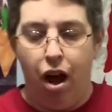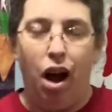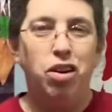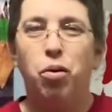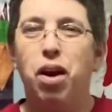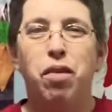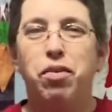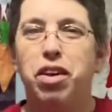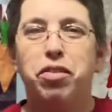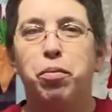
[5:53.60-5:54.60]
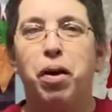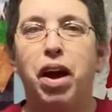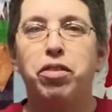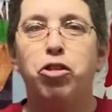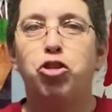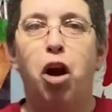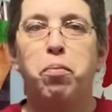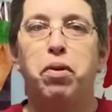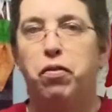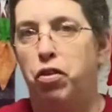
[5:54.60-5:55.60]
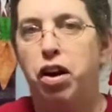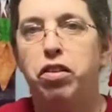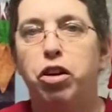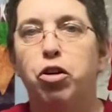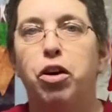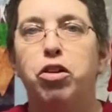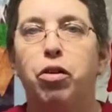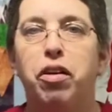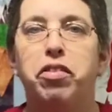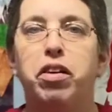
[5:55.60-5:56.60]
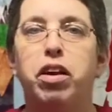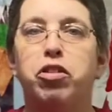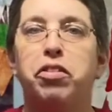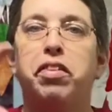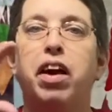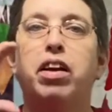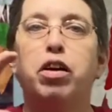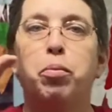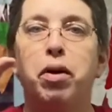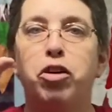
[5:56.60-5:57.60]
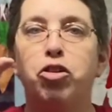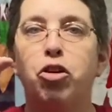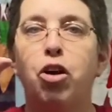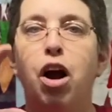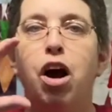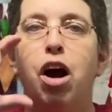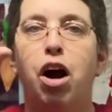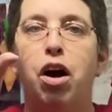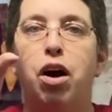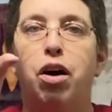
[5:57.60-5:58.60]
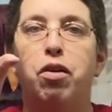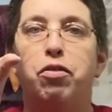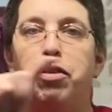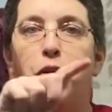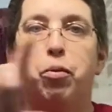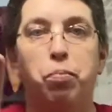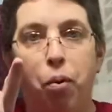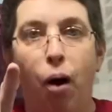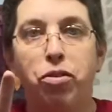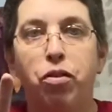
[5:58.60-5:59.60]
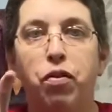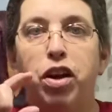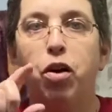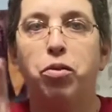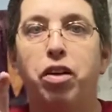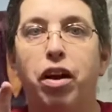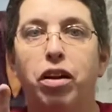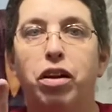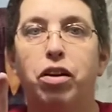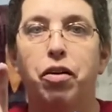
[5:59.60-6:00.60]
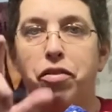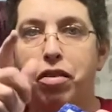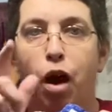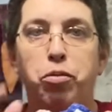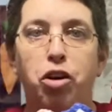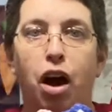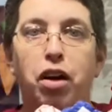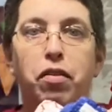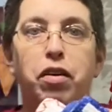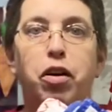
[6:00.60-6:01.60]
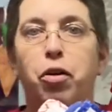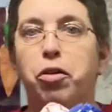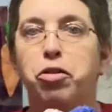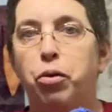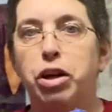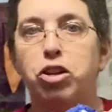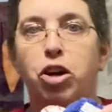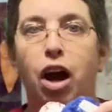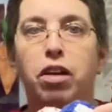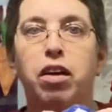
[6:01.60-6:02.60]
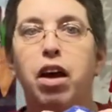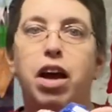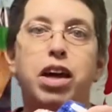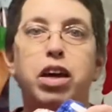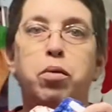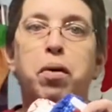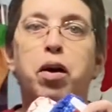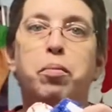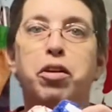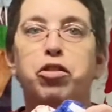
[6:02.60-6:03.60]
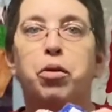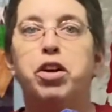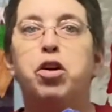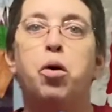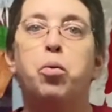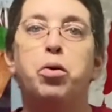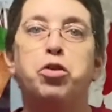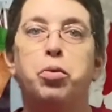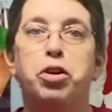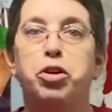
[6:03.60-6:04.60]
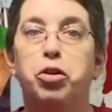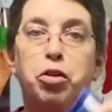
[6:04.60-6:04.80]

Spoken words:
I don't have these in my Etsy shop, but if anything you're interested in, just take a little picture of, pause the video and take a little snapshot of it or a screenshot. Email me so I know which one you're